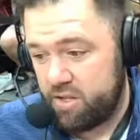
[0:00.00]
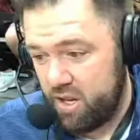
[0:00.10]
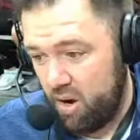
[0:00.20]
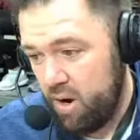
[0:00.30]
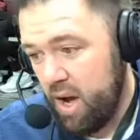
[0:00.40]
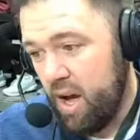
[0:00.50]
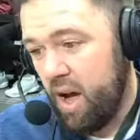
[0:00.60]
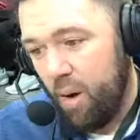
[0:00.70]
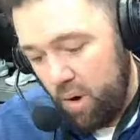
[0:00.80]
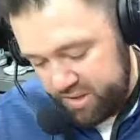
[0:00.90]
So
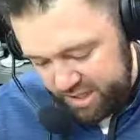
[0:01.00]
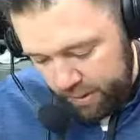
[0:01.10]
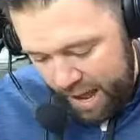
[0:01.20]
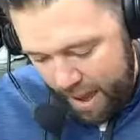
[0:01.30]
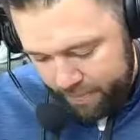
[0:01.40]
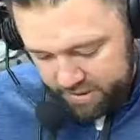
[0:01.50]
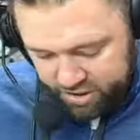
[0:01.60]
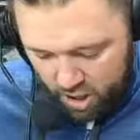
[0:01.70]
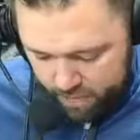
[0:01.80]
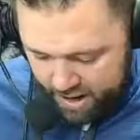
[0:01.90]
we'll see what
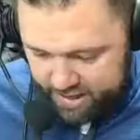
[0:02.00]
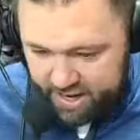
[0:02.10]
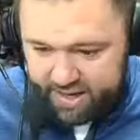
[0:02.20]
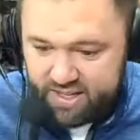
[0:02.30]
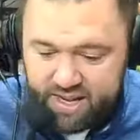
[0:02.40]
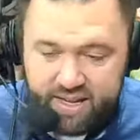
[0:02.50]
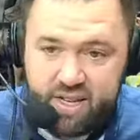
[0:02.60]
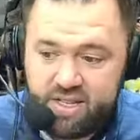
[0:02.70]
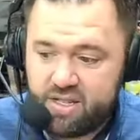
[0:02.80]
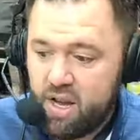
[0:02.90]
happens. Jeremiah Dickey says
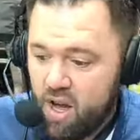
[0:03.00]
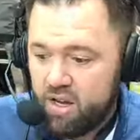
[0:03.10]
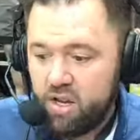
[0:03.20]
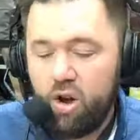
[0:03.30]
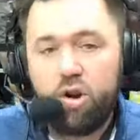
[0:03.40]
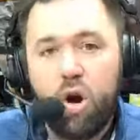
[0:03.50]
he's, you know,